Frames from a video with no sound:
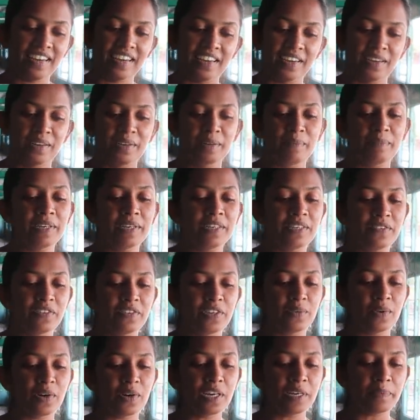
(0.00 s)
Yeah, but
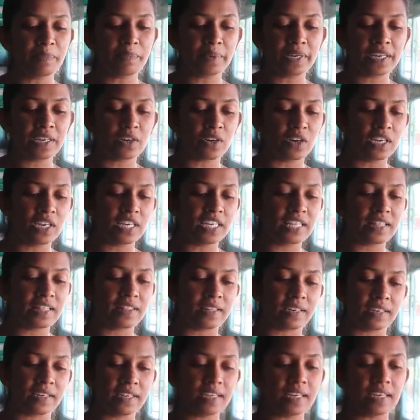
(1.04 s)
we won't pick only
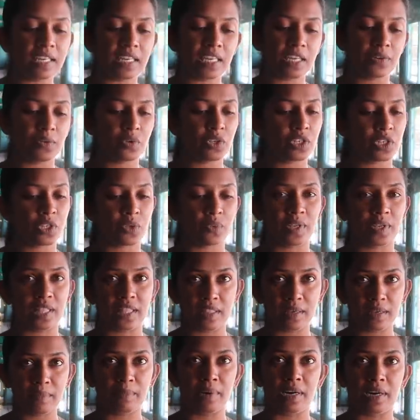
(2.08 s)
three leaves with
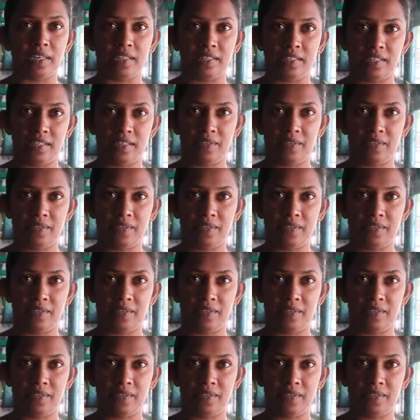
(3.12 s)
the bud.